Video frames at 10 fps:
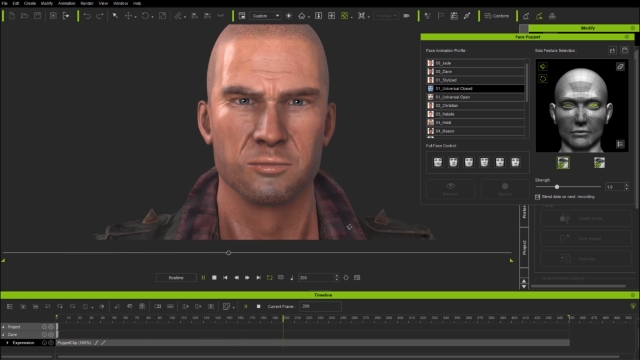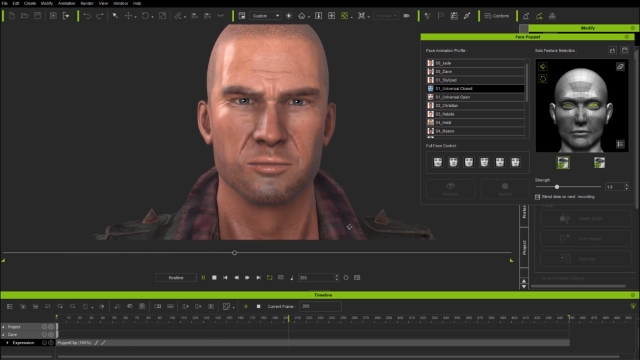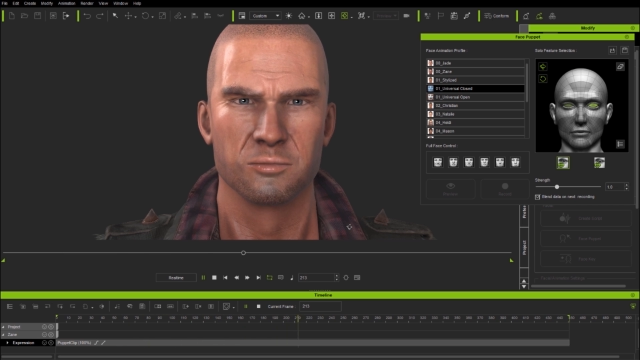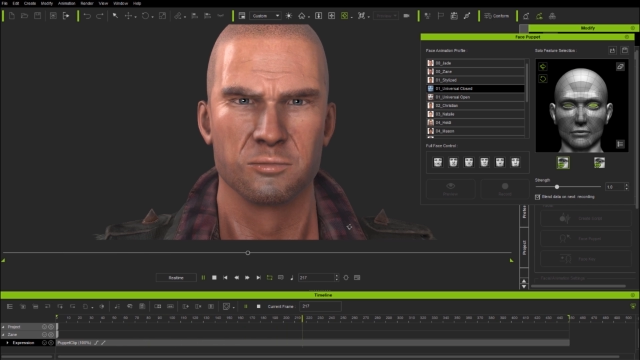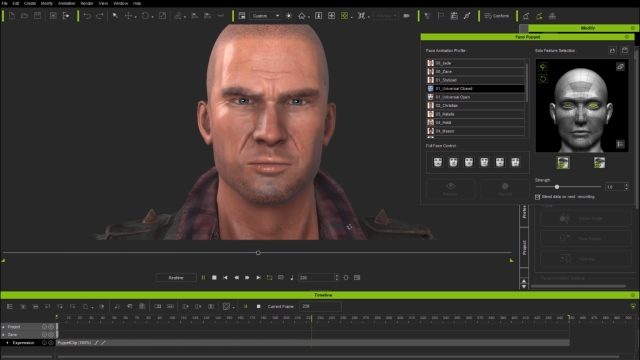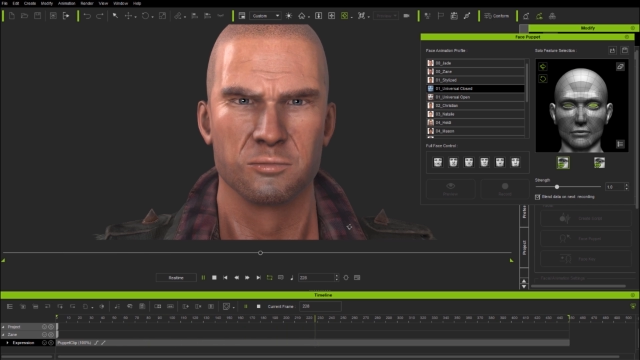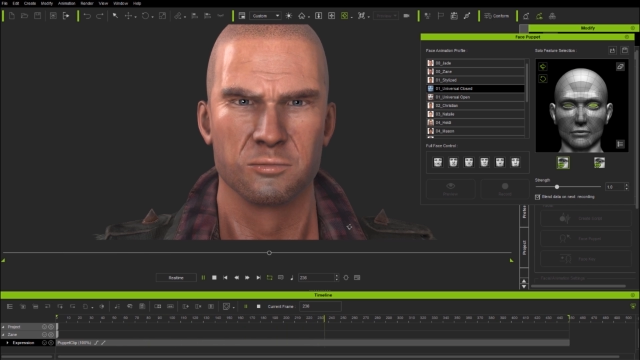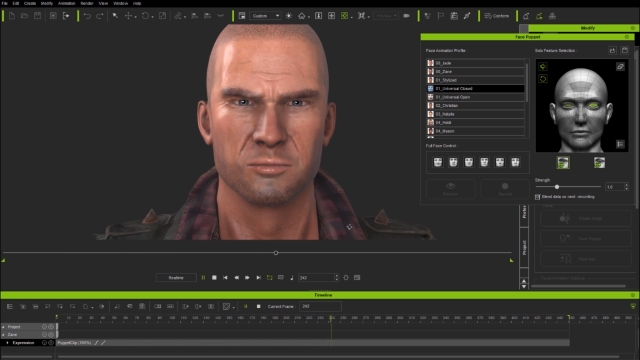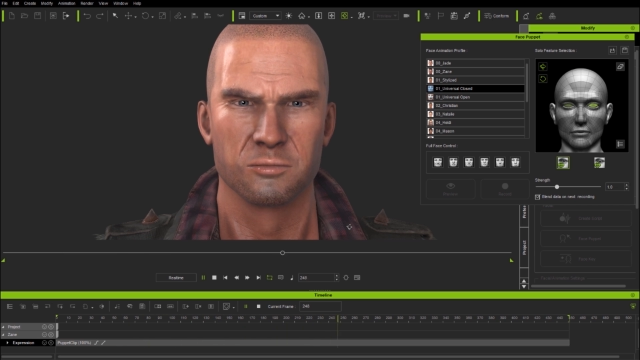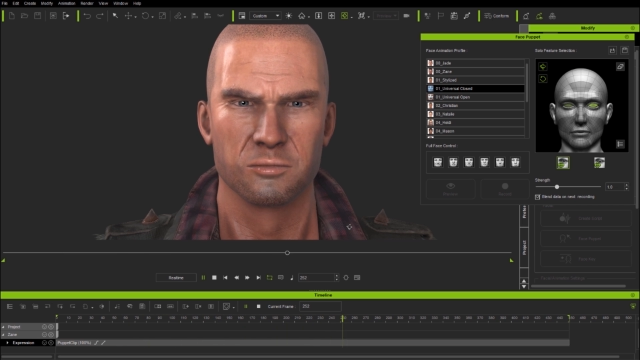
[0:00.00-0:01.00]

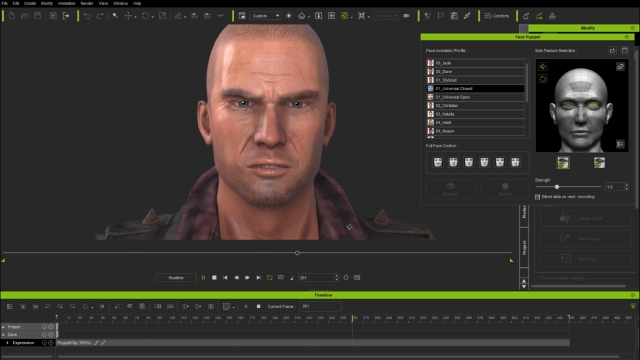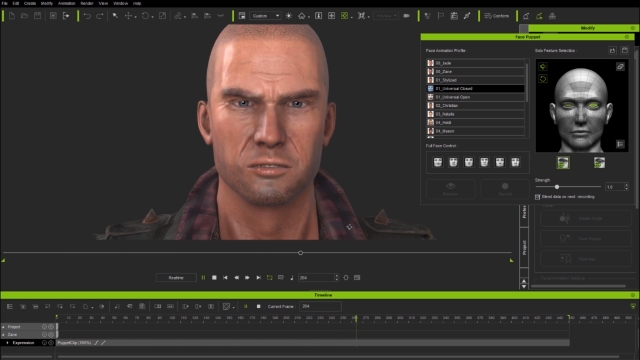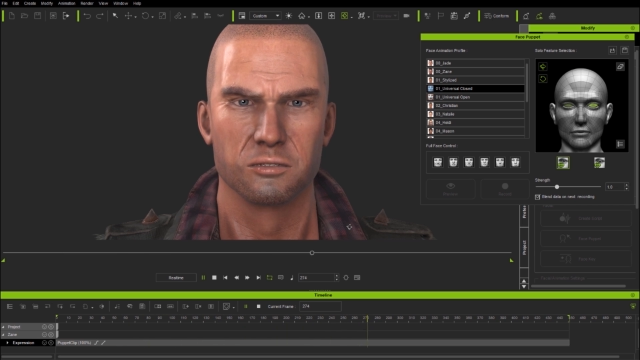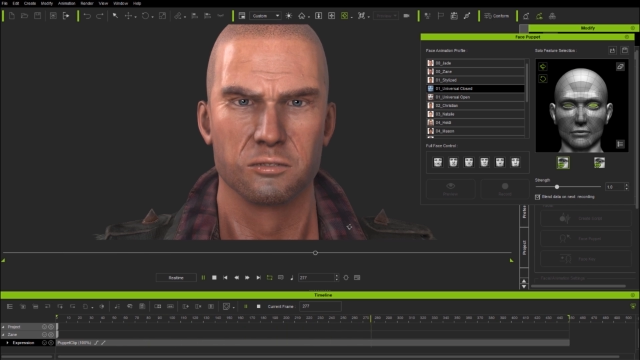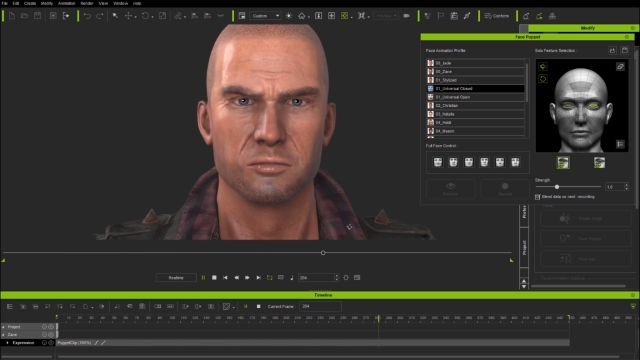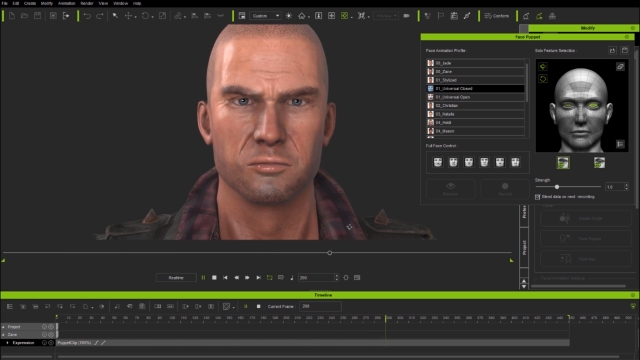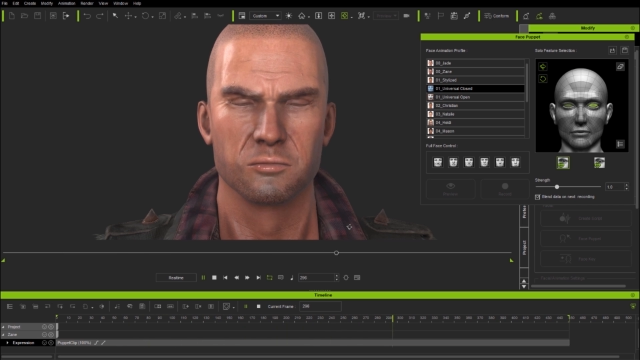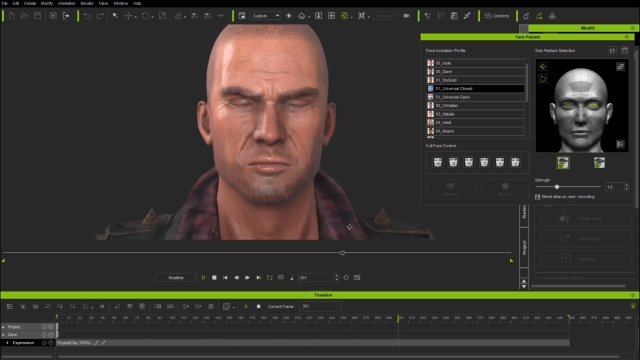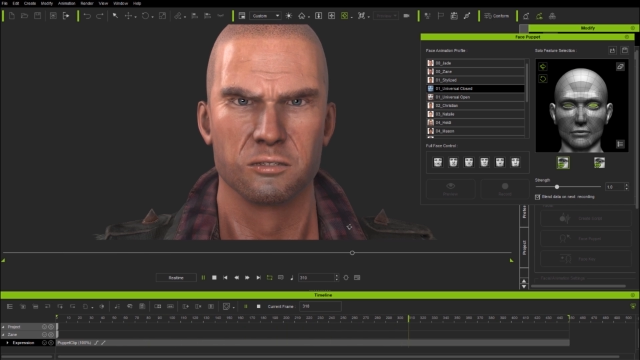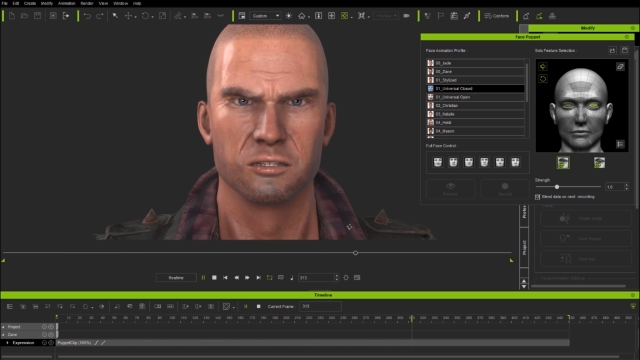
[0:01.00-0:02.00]

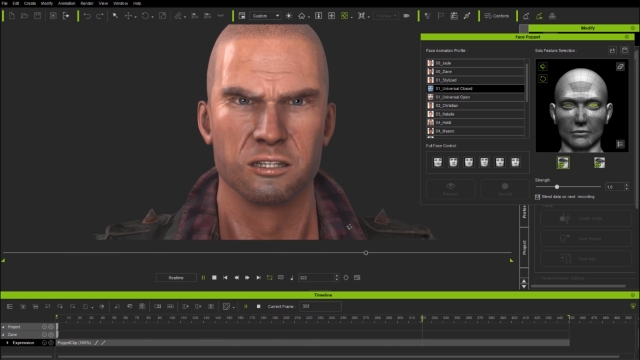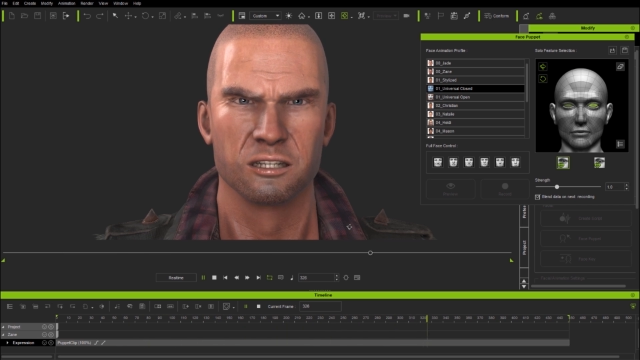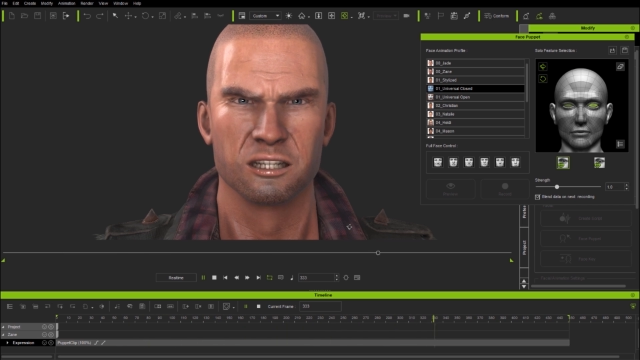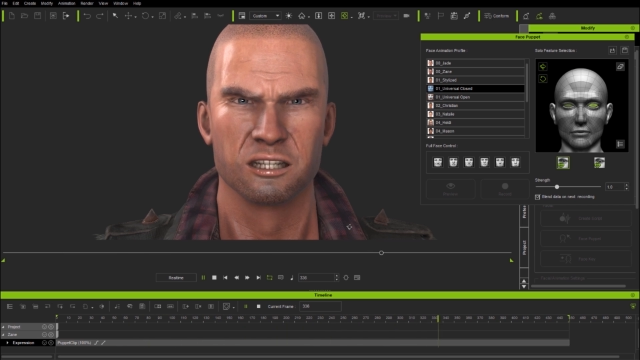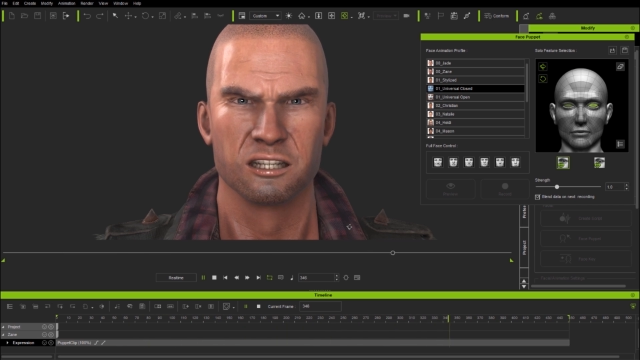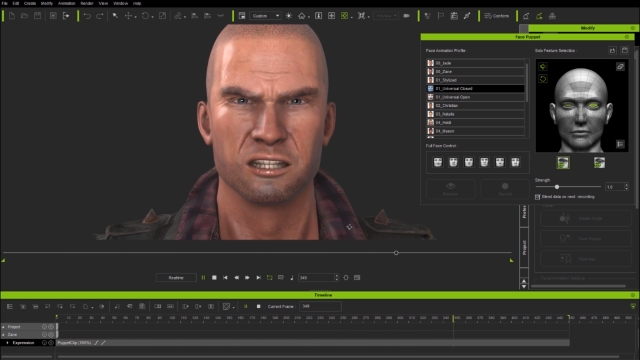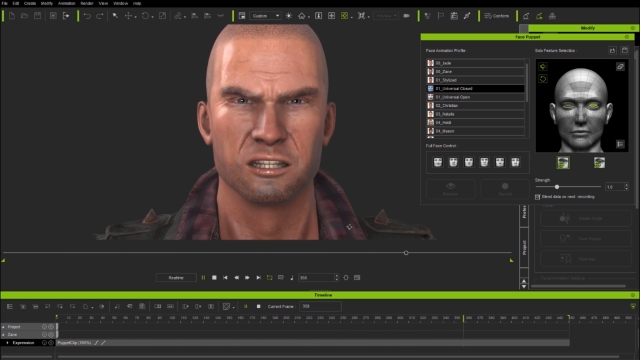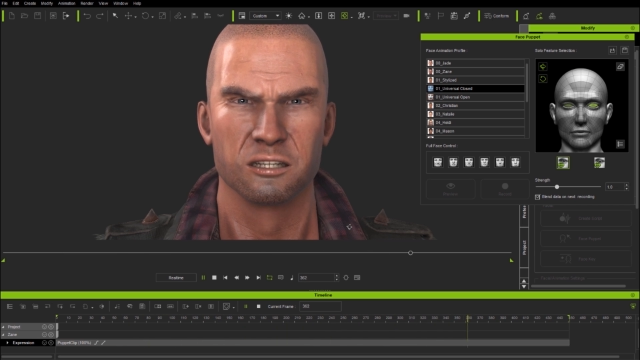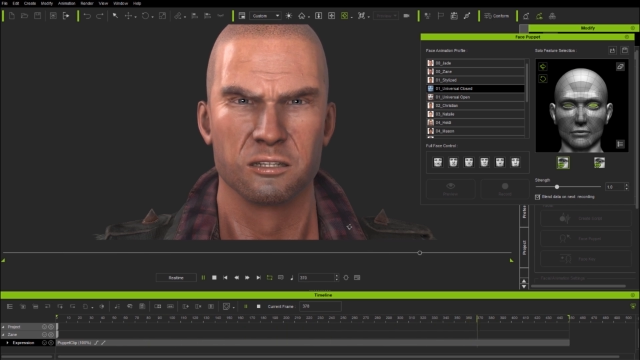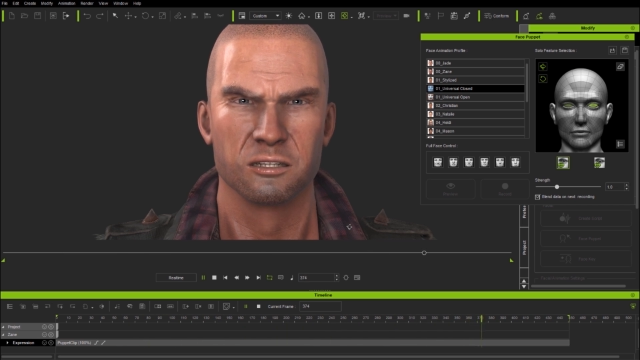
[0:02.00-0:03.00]

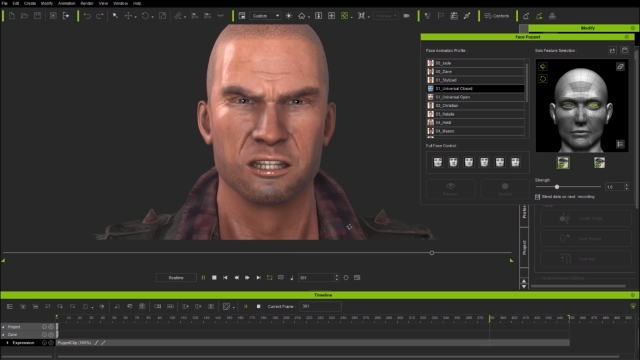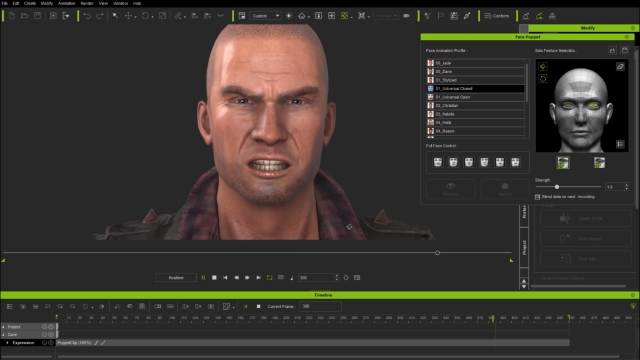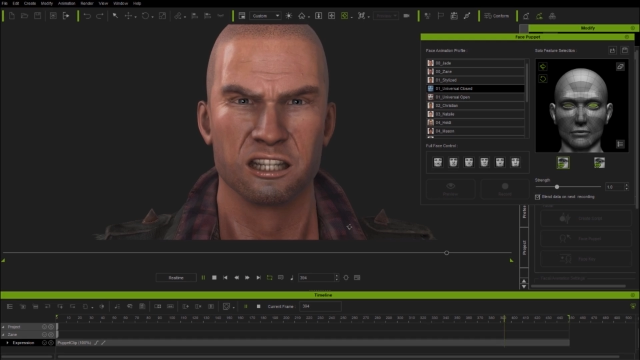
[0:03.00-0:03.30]
(no one is talking)